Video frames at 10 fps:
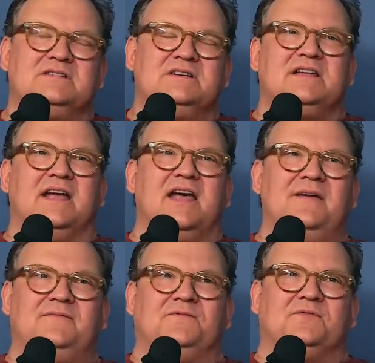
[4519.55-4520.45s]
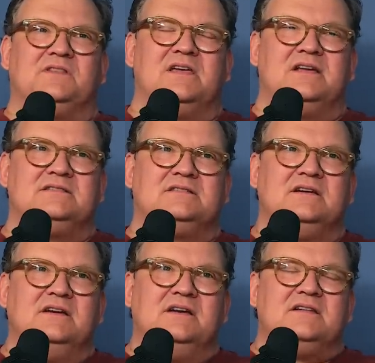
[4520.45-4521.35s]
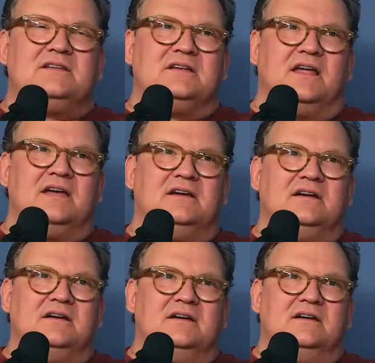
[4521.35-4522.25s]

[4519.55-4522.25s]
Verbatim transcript: Because, like, I have different things that, like,